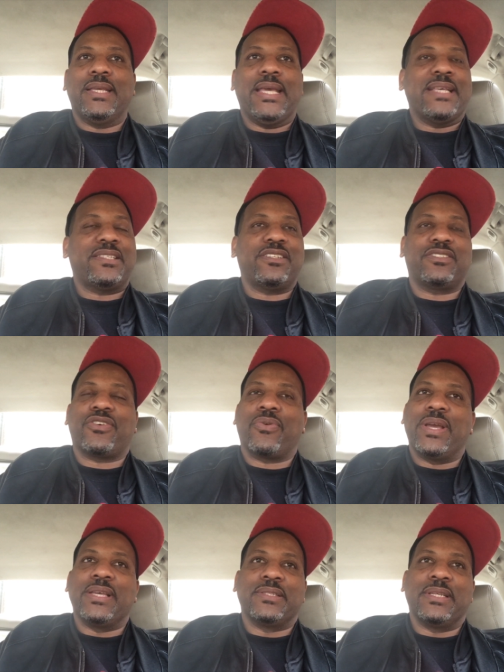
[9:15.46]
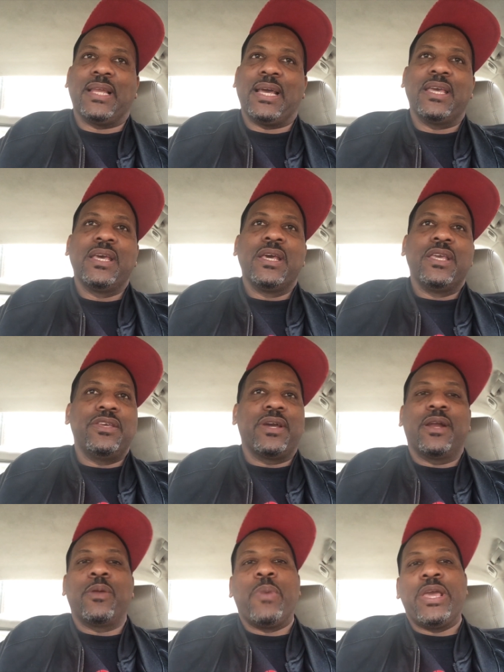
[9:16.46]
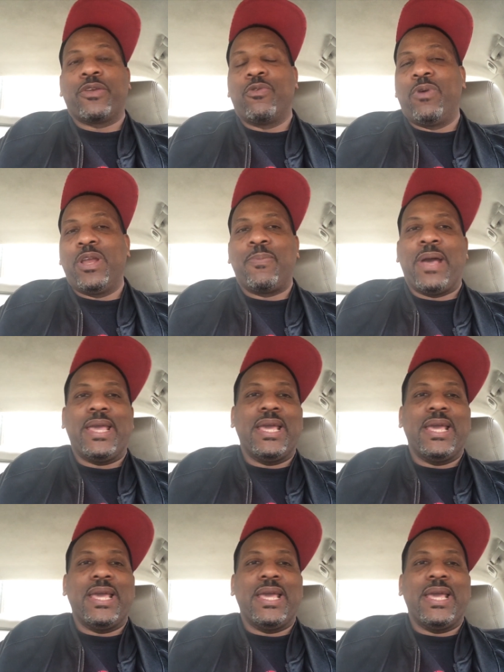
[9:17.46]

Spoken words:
it's just crazy. Like, you're gonna make your money back.